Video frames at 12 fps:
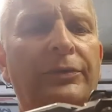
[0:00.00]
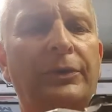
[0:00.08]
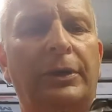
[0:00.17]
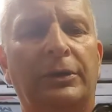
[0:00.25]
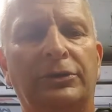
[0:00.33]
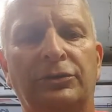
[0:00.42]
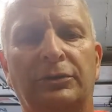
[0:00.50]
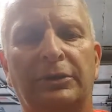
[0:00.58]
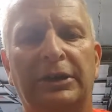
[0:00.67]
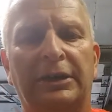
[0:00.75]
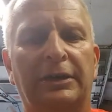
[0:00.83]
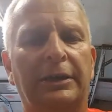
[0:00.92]
You can
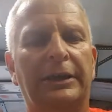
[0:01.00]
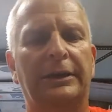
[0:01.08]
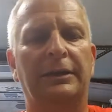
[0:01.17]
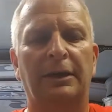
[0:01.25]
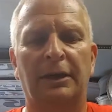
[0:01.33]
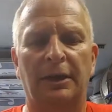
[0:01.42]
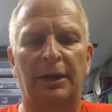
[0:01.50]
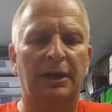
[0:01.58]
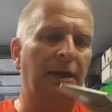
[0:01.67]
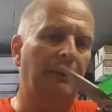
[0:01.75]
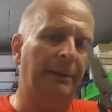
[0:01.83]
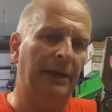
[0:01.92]
get it at
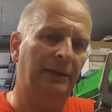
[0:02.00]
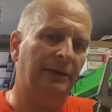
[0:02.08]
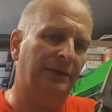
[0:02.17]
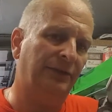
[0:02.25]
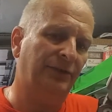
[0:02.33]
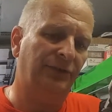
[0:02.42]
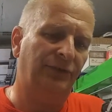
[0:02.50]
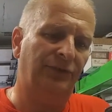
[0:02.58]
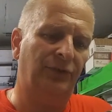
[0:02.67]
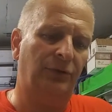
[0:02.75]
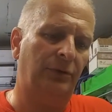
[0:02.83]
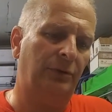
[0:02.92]
Cabela's,
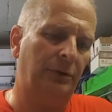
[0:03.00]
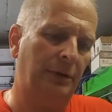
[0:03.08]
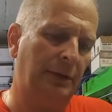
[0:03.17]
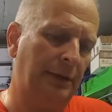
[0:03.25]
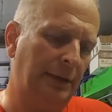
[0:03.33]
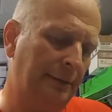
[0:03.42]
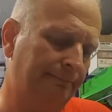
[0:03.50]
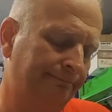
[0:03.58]
or